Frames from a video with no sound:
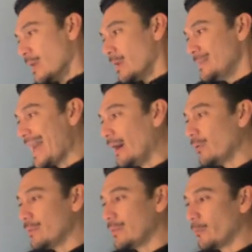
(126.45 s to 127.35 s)

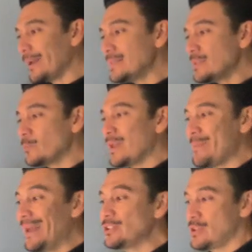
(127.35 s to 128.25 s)
Now, the reason we
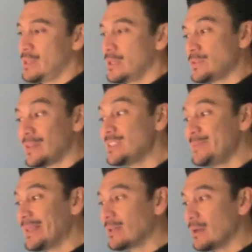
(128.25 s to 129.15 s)
mention this is
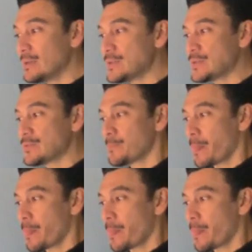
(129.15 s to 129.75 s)
because